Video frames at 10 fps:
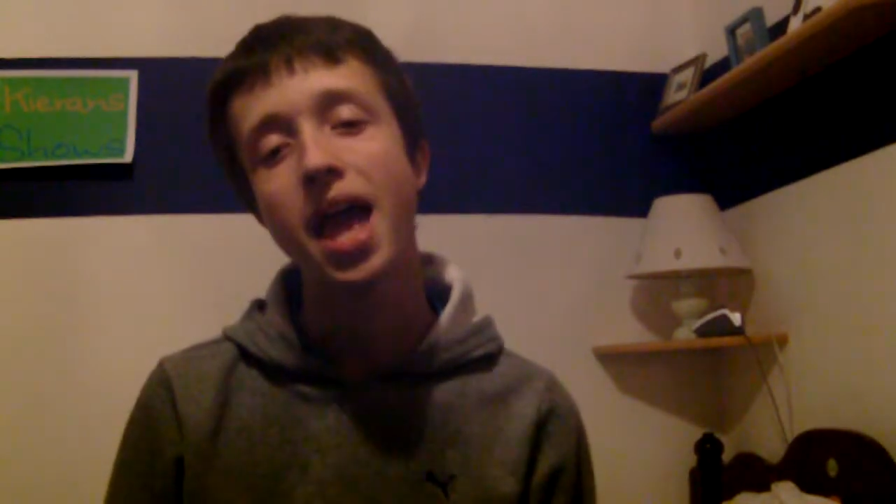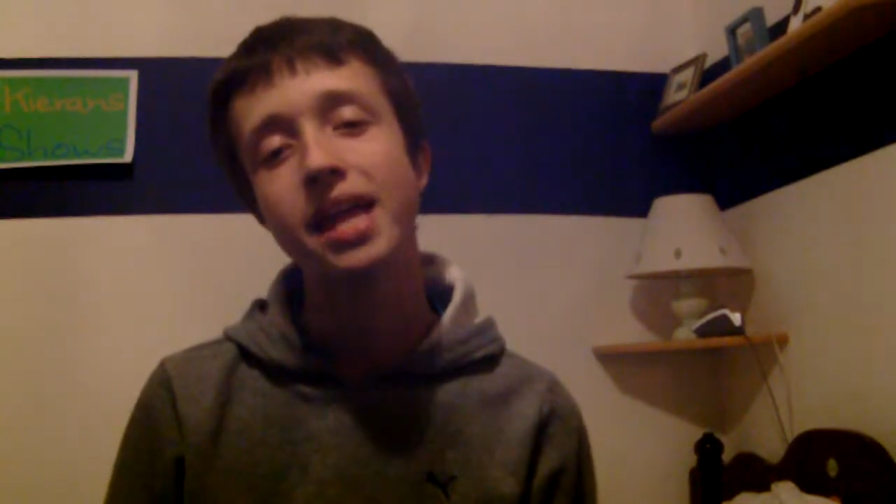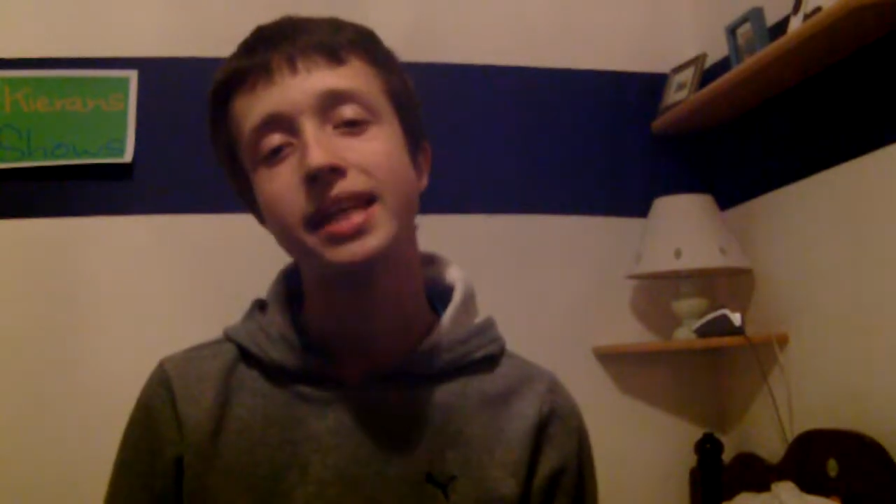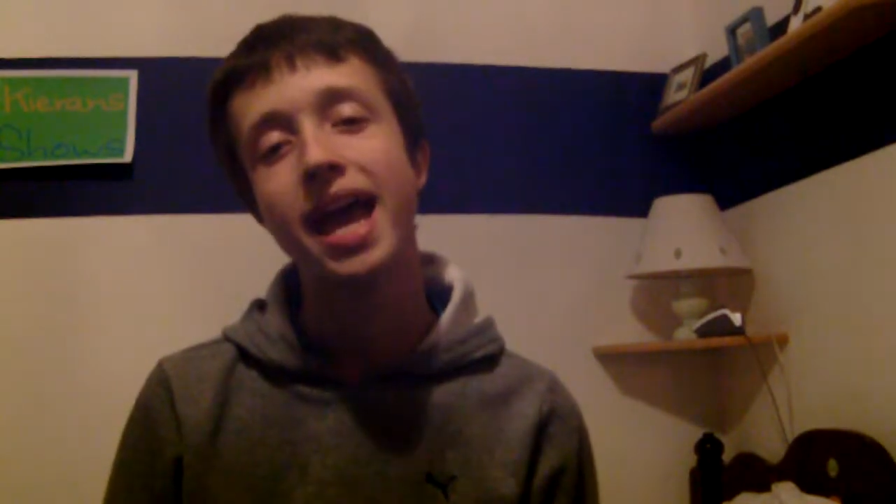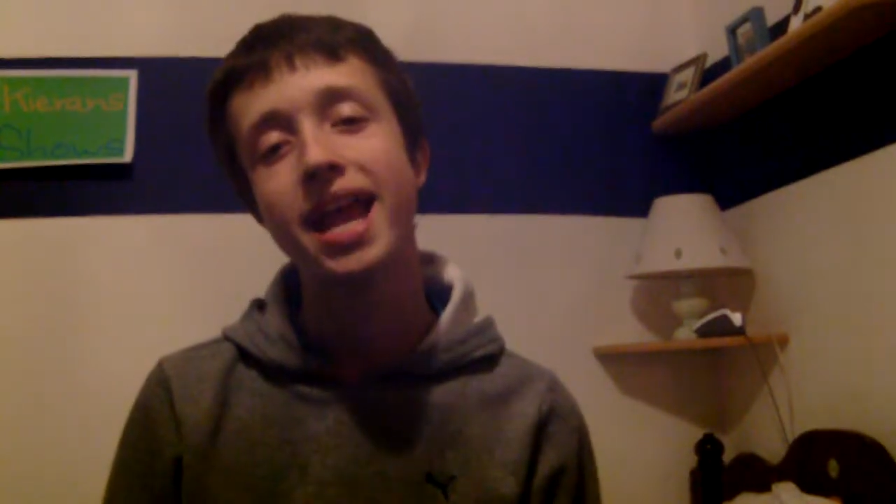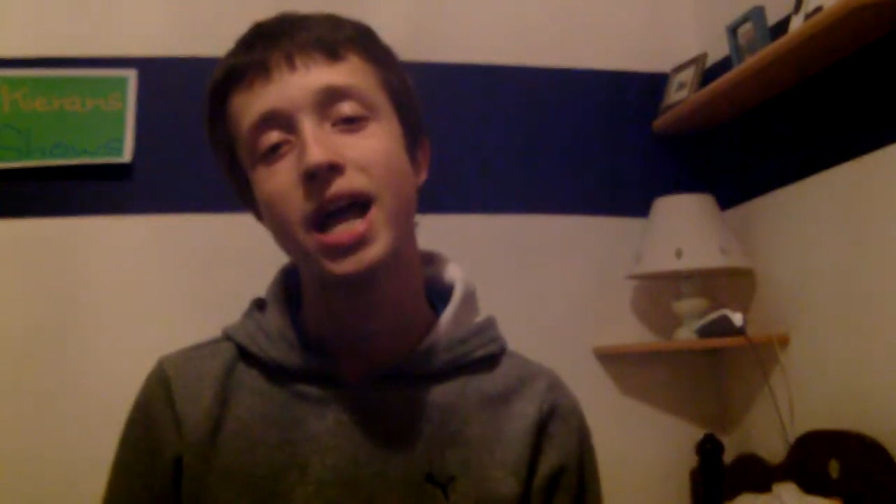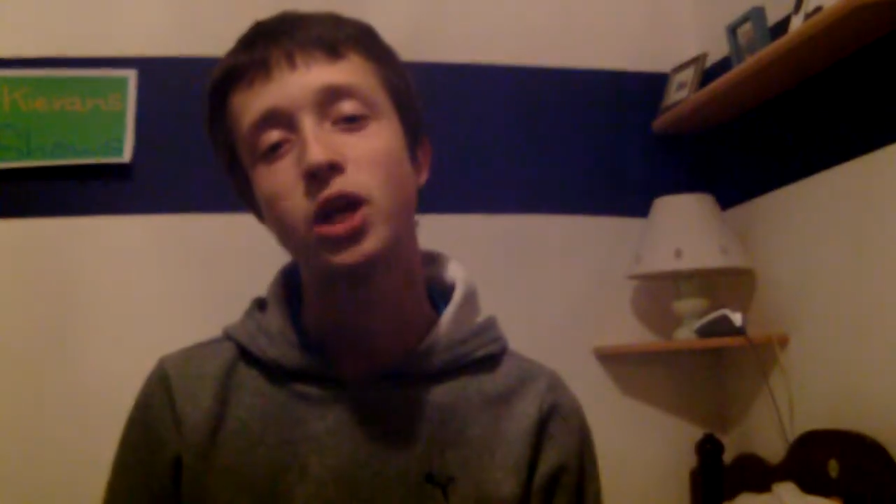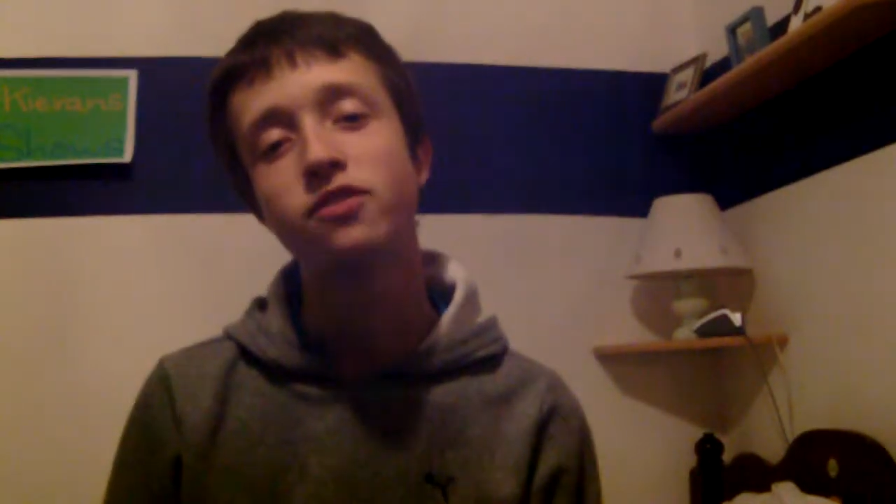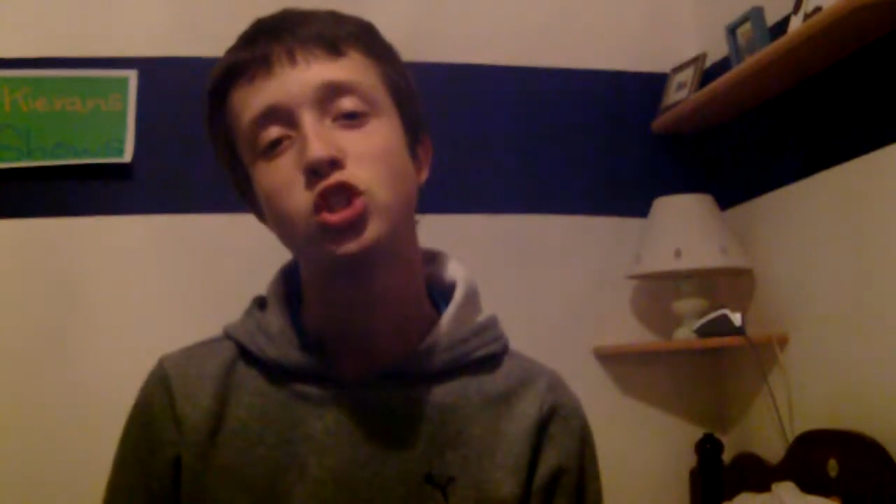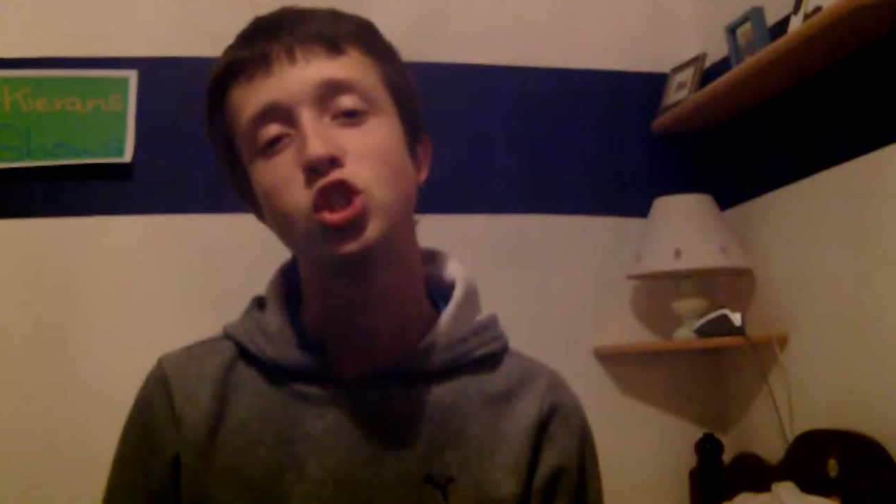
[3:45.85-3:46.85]
Get out
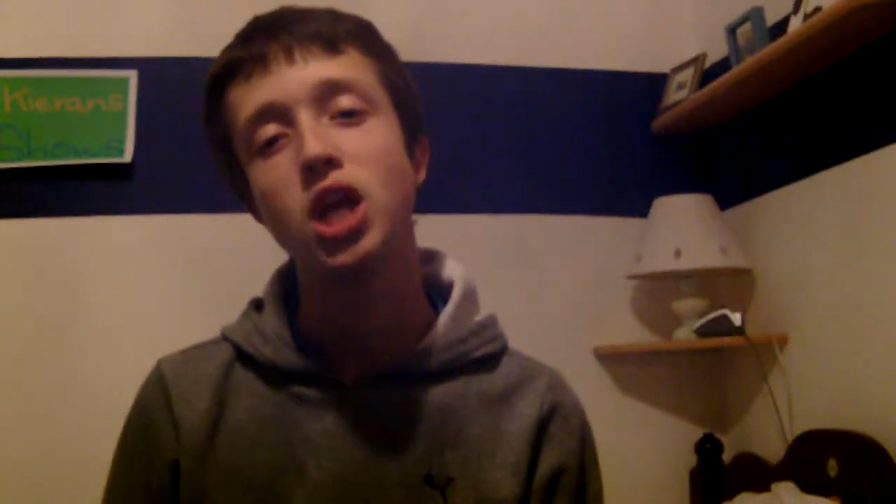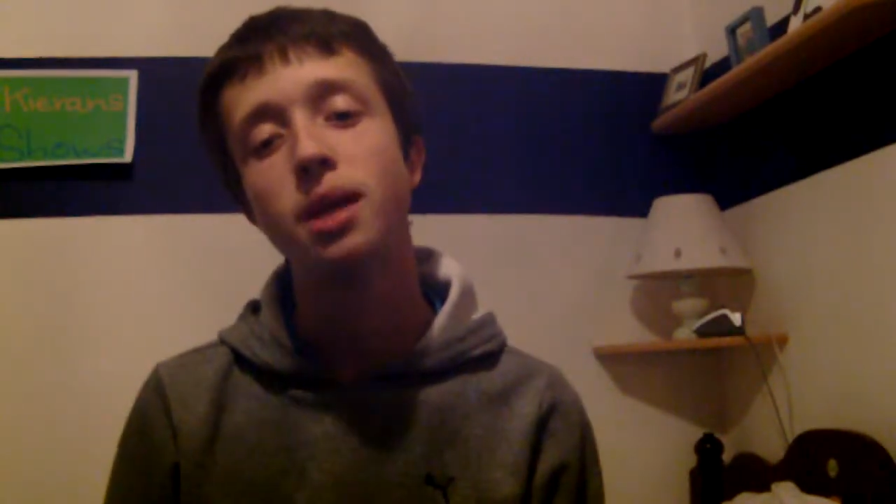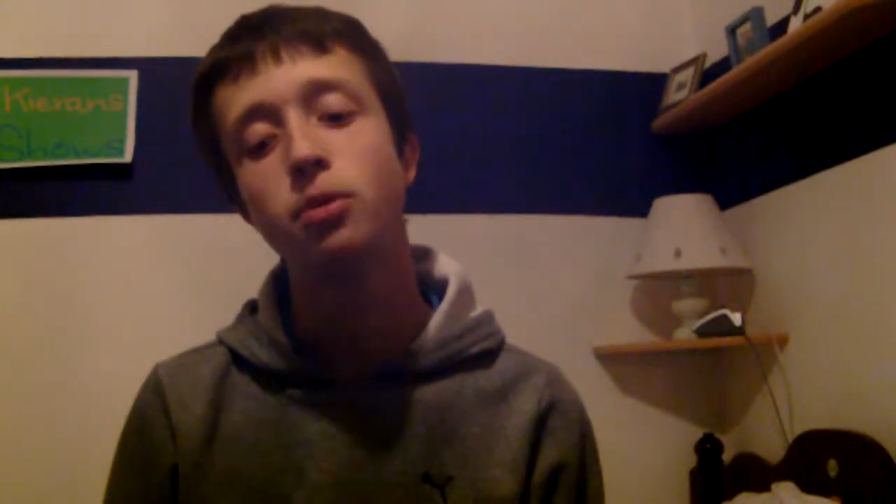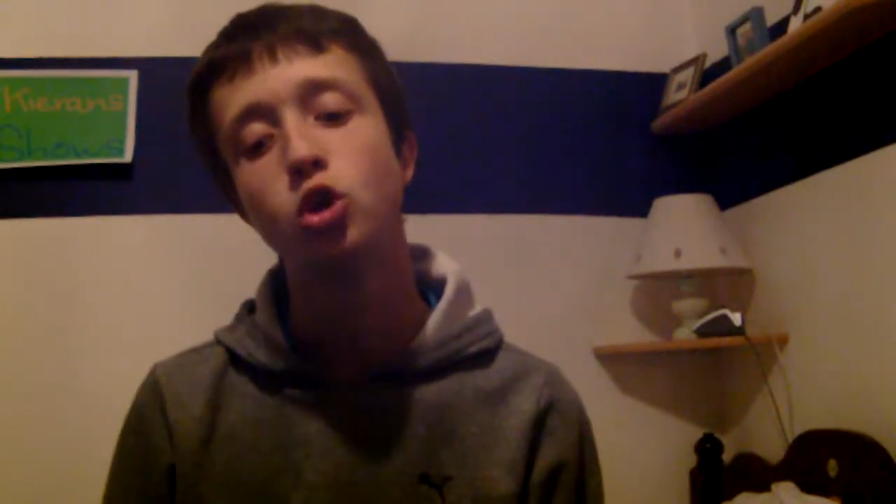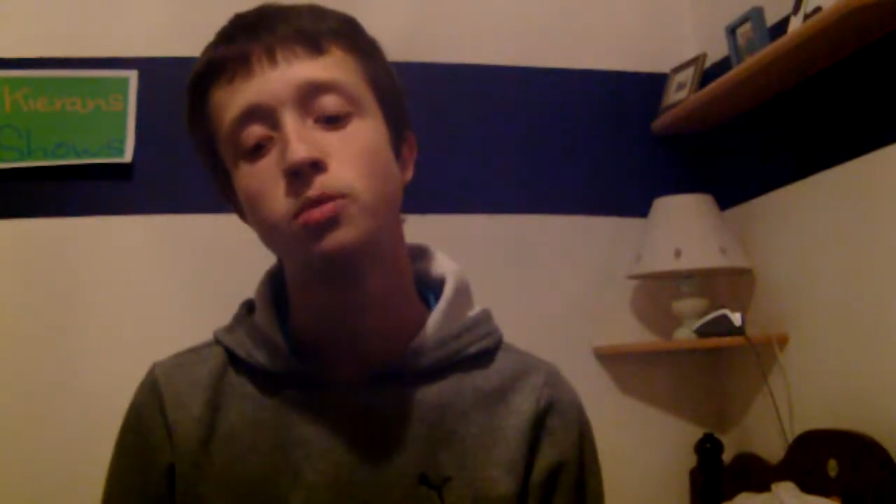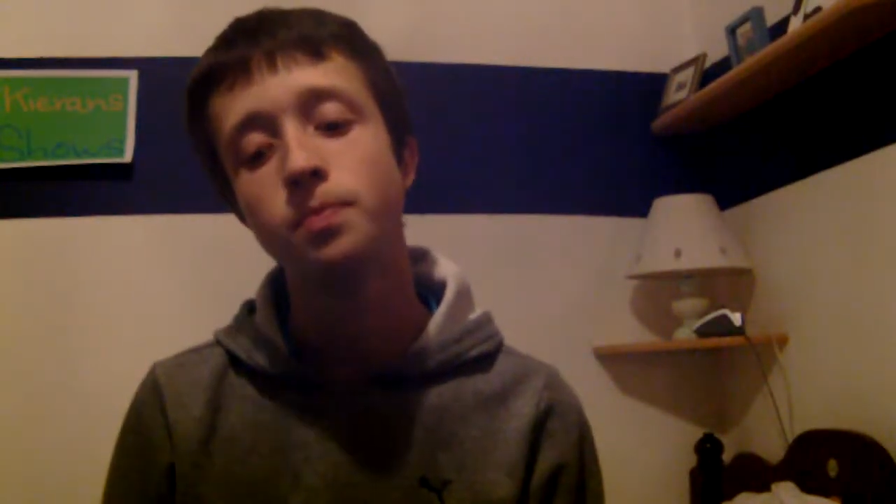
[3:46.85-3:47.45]
of the gene pool.